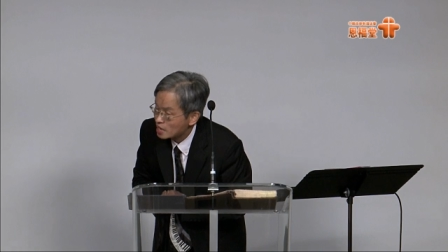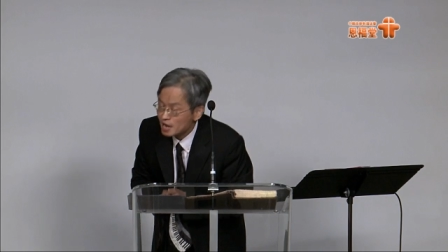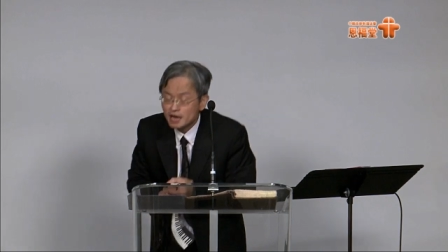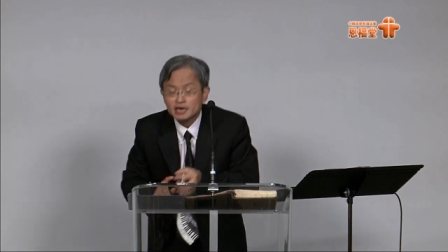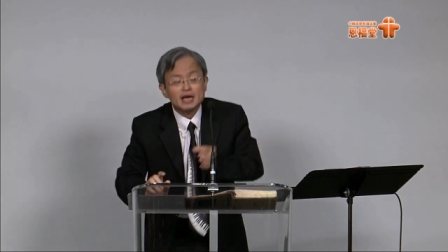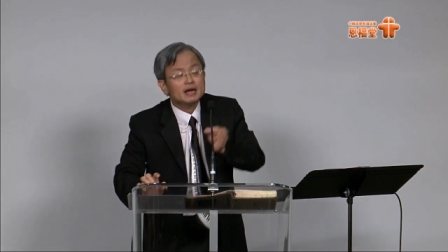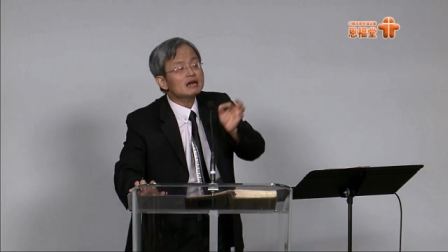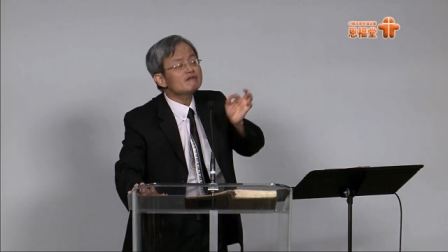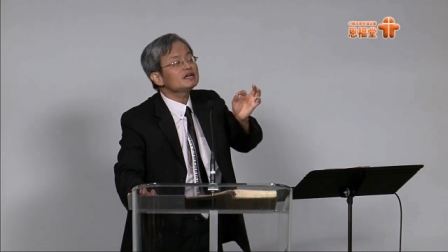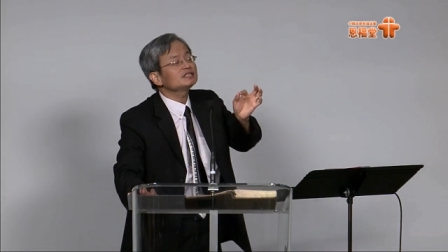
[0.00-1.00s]
and then another
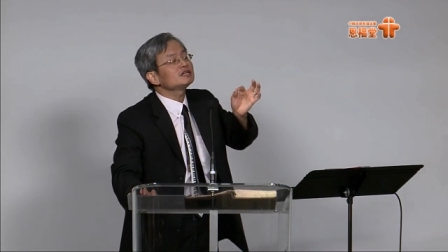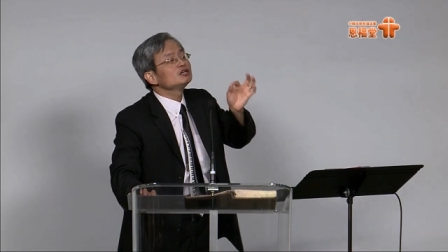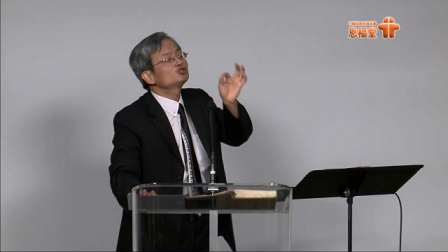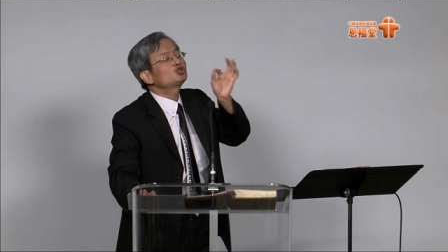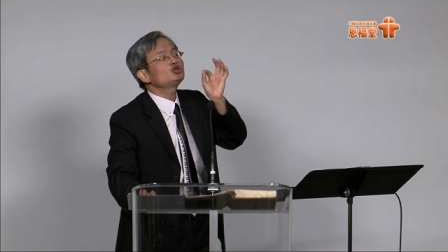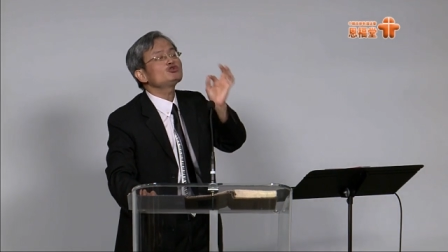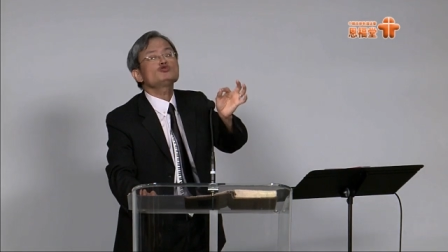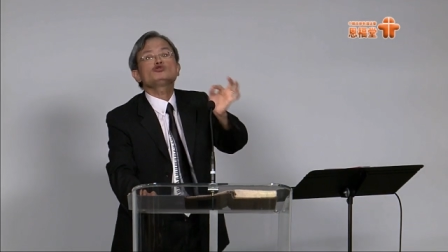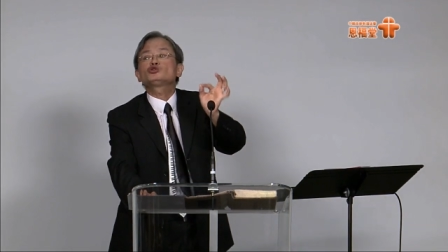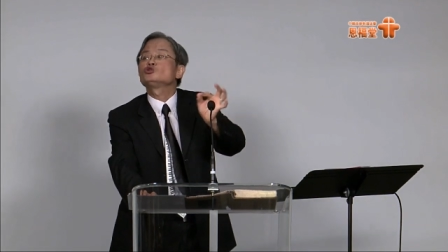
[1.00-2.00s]
way is
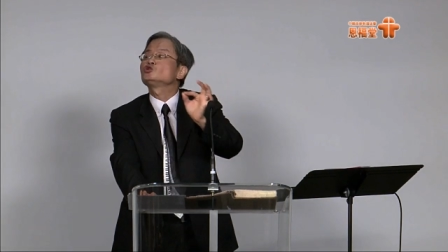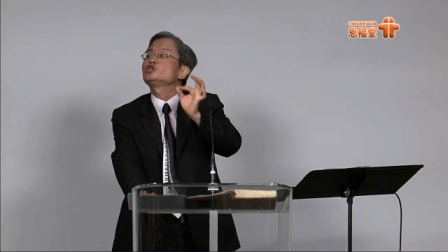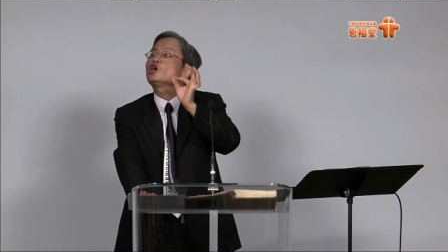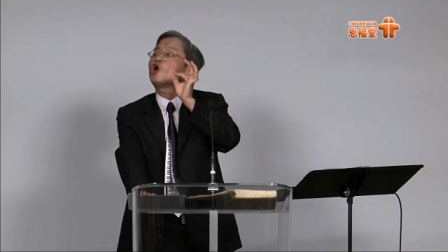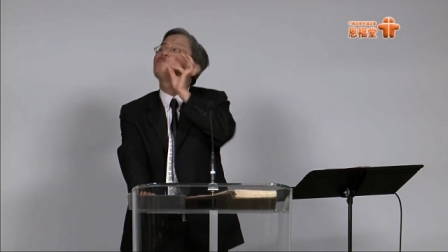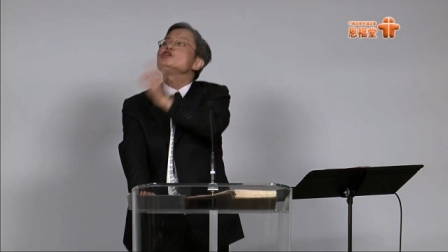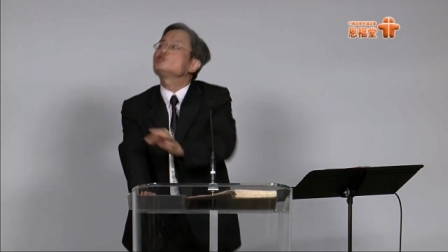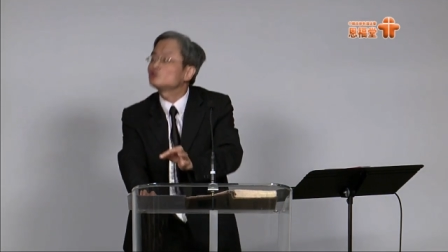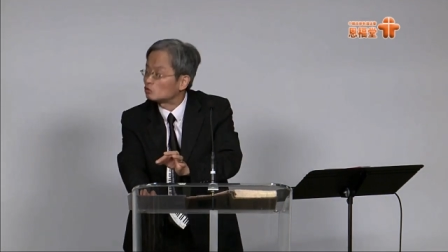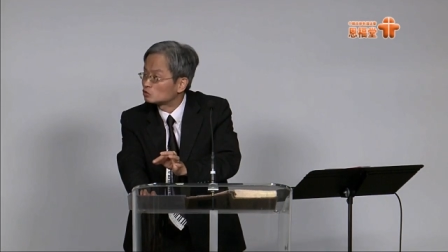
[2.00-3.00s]
true to the
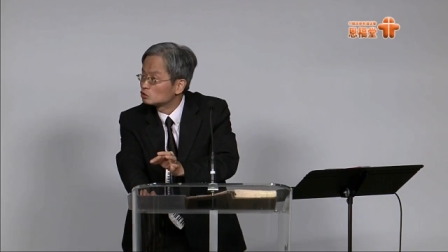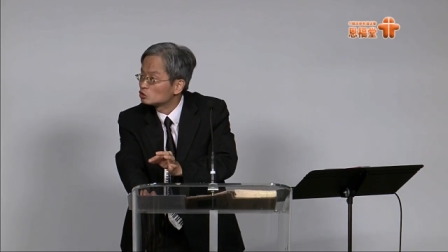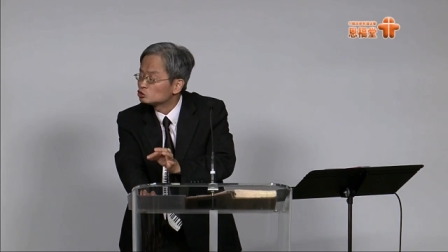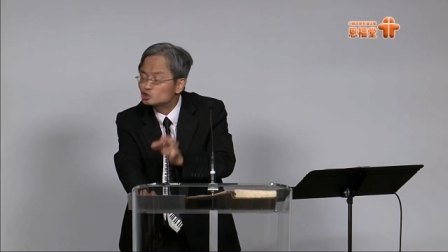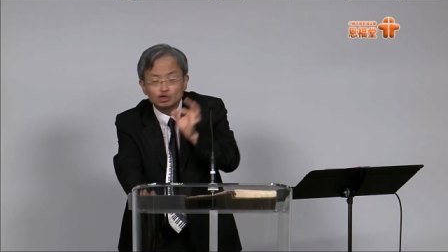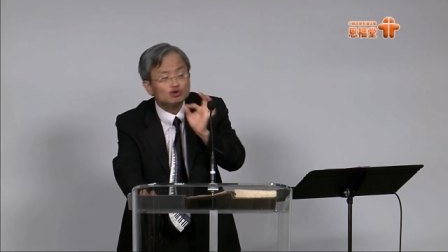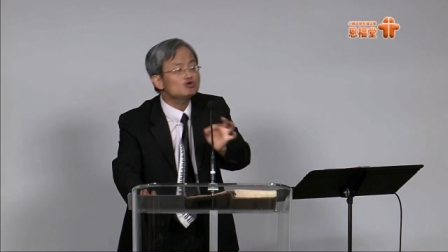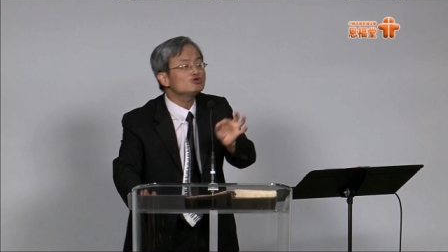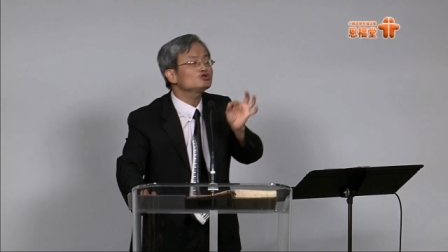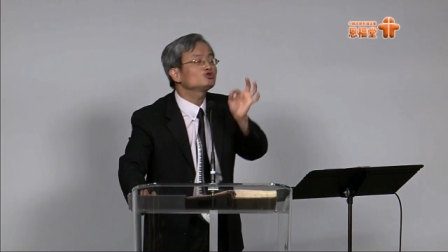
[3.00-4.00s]
original,
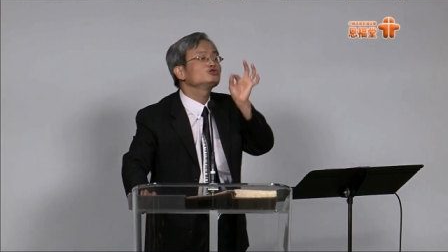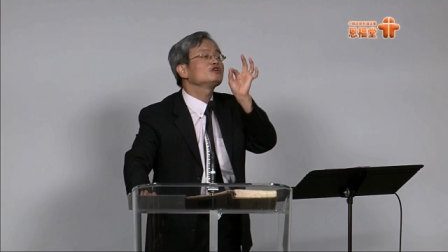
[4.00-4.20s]
true to the